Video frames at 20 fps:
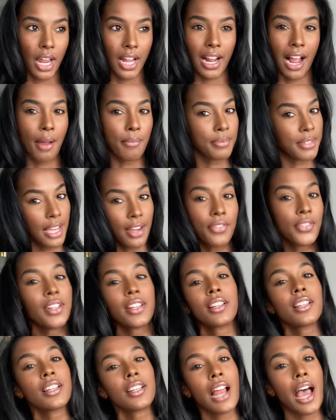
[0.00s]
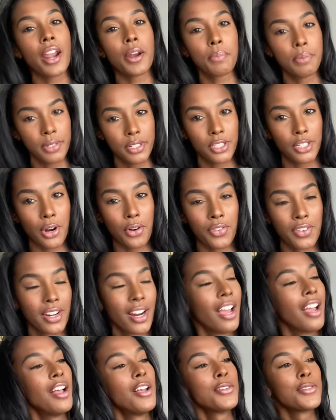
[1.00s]
Like, I'm definitely not a pushover.
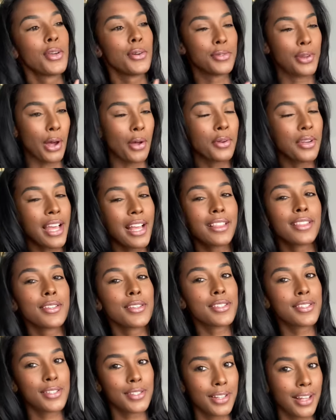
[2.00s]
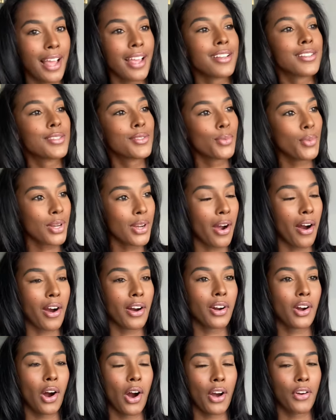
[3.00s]
So don't let this, like,
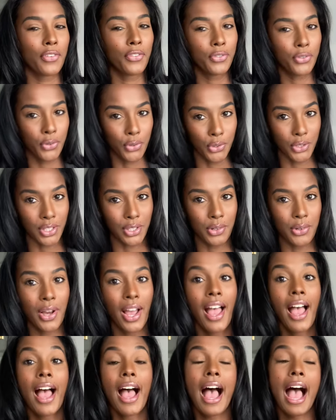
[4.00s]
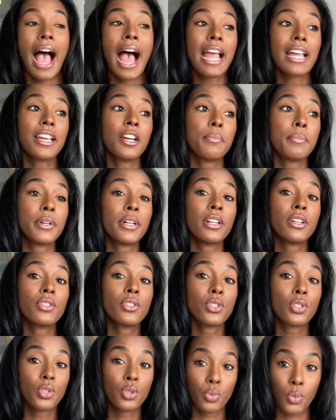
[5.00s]
sweetheart car fool you. I am a
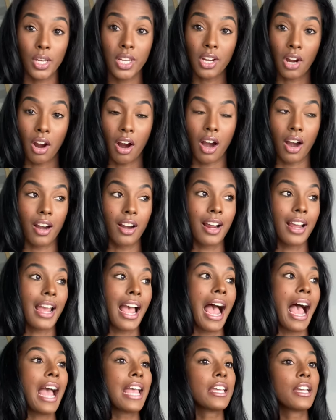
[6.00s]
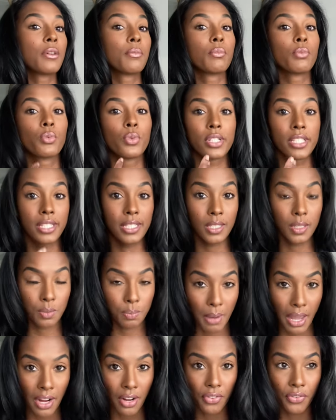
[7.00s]
sweetheart. I am
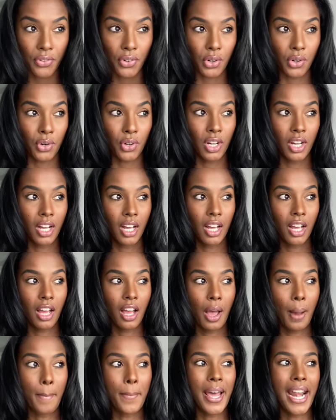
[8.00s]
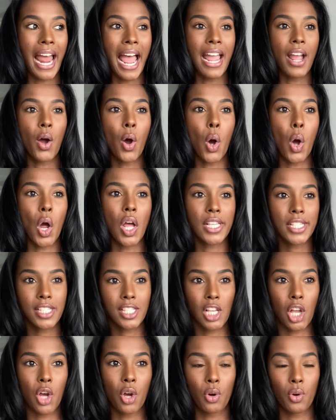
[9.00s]
respectful, but I
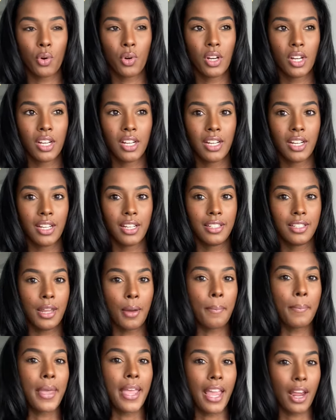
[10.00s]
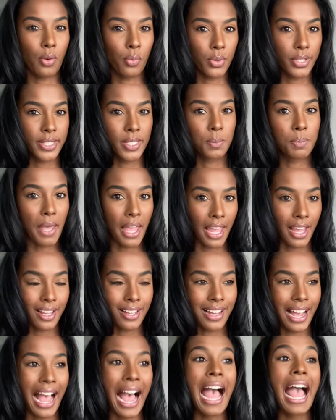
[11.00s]
also demand respect.
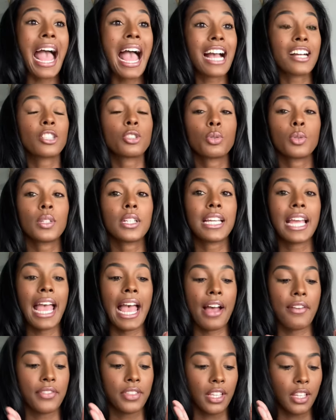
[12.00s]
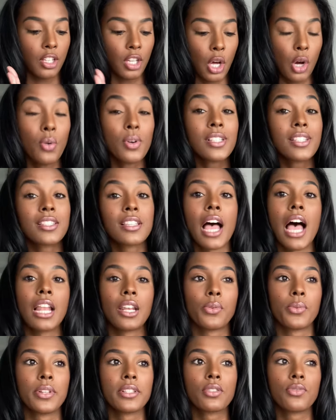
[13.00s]
I actually have the lowest
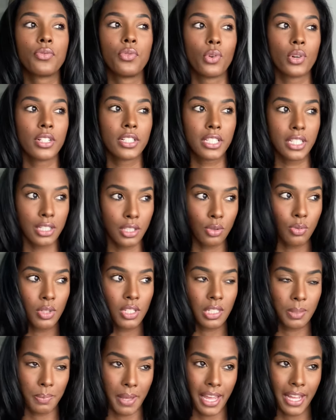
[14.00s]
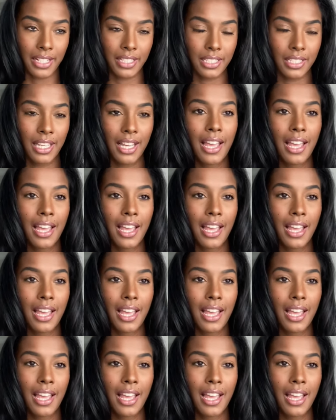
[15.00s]
tolerance for disrespect